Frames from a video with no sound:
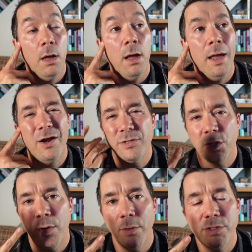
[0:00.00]
And
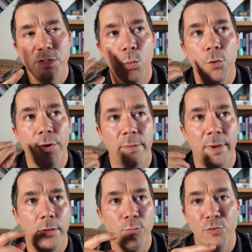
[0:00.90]
also I was just worried
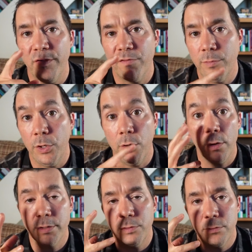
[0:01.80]
about moving from New
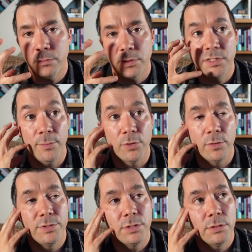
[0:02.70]
York to the
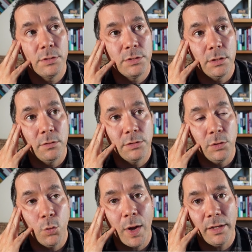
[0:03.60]
suburbs so
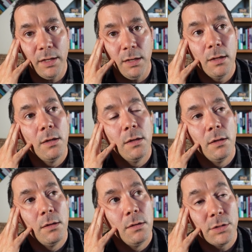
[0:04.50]
quickly.
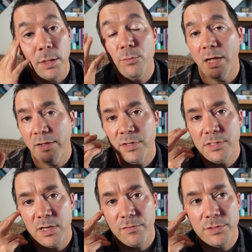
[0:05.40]
So I lived in
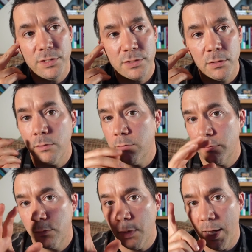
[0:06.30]
San Francisco.
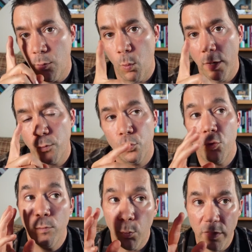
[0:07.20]
I had 1
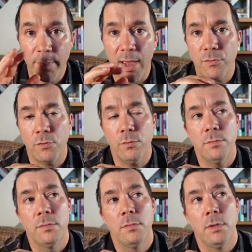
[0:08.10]
room with a
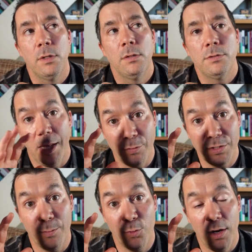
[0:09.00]
bathroom. So that was
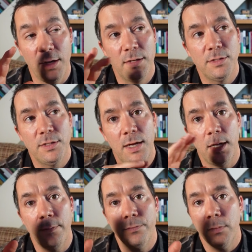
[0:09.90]
an upgrade
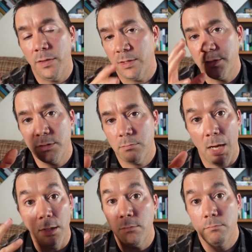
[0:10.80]
in this
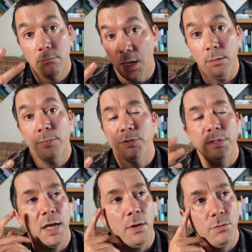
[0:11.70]

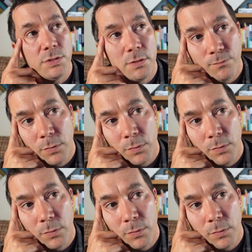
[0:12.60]
eight-person house.